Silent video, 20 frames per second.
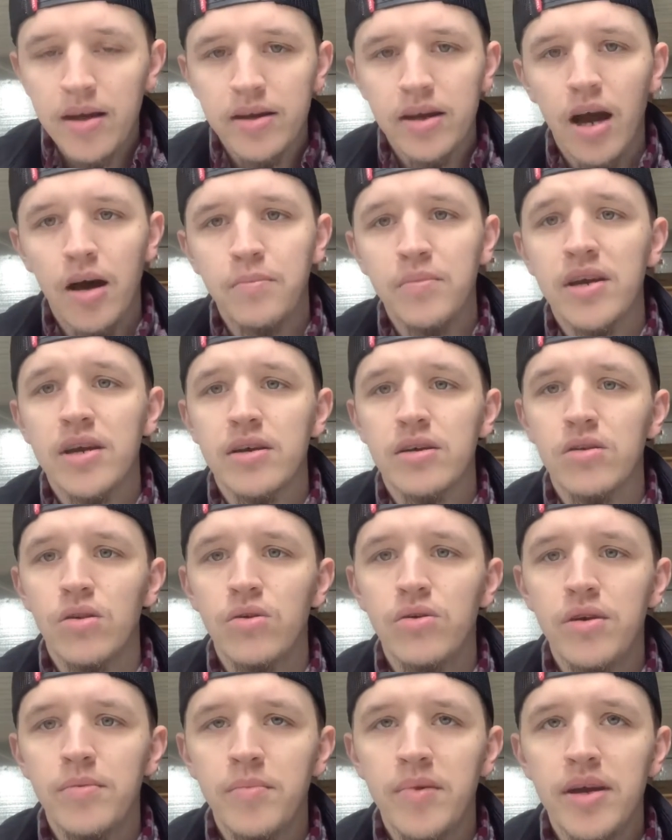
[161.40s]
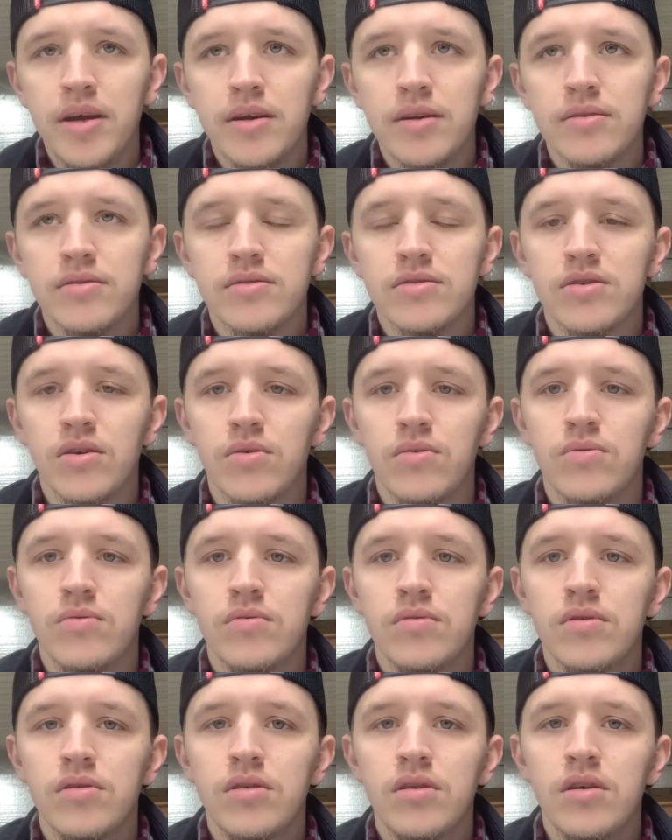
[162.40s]
Got me in, glued them in. So
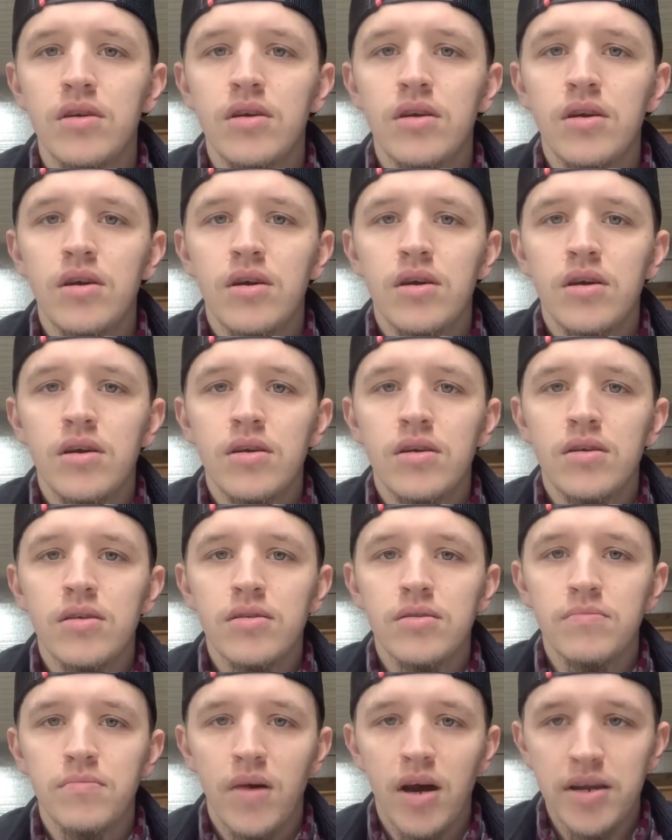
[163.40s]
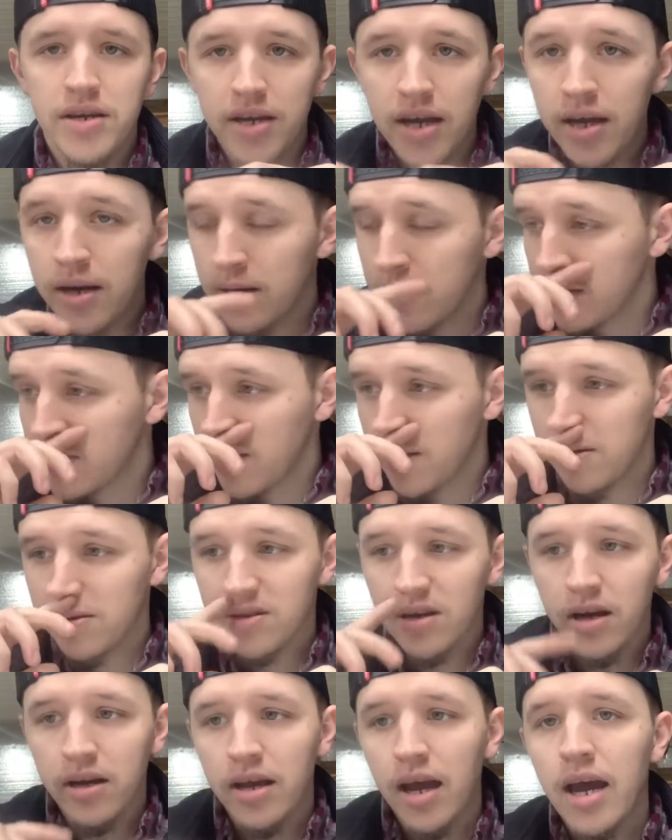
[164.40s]
my dentist, he
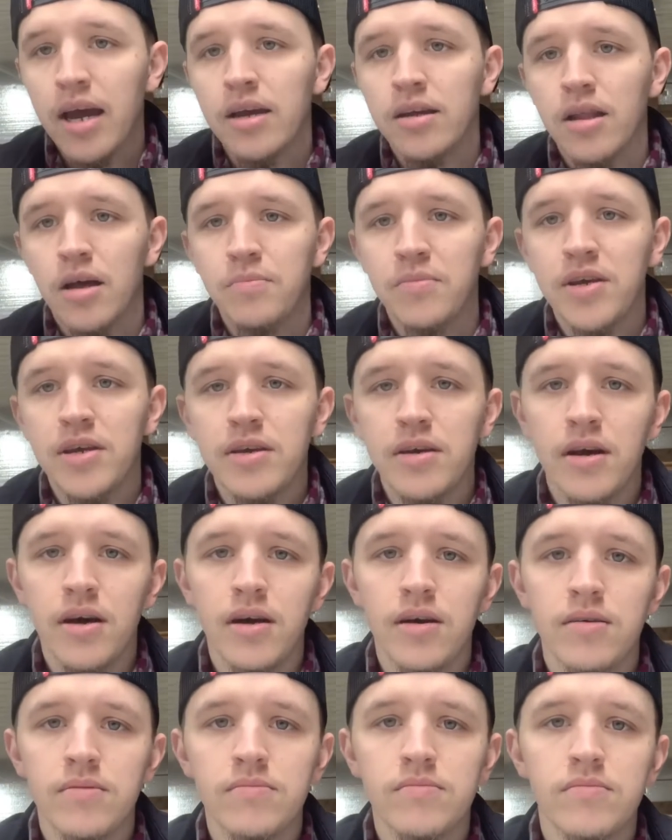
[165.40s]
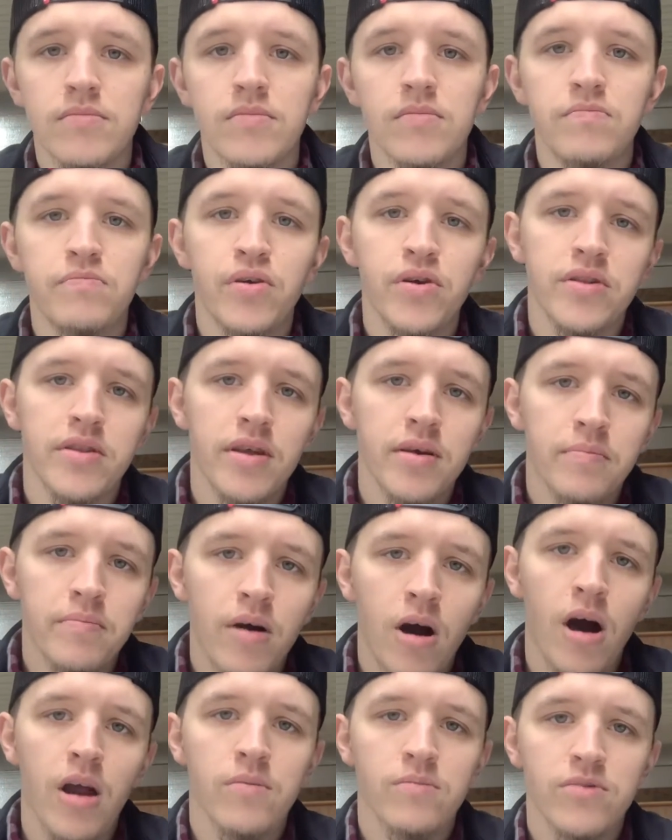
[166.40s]
was like, hey, let me put them
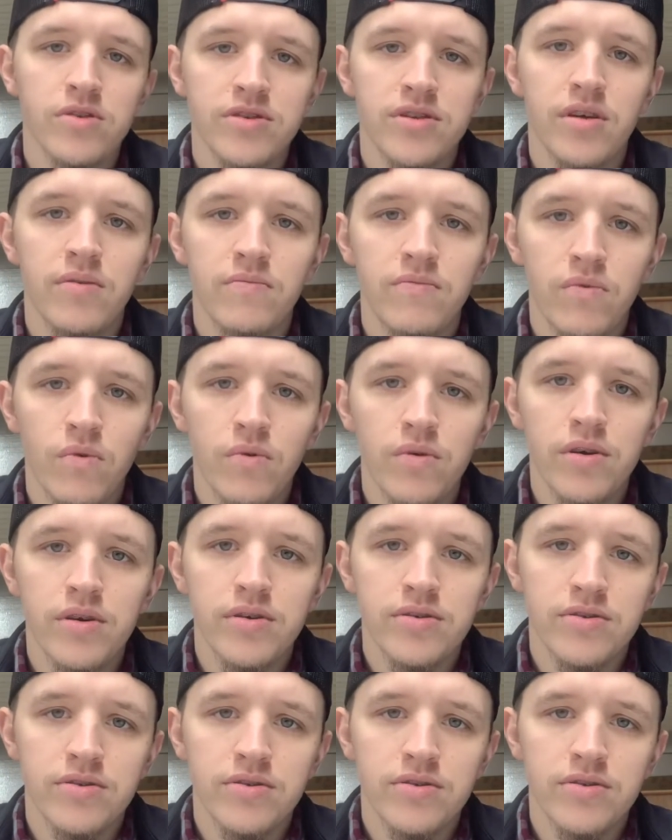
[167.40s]
bottom ones in for you.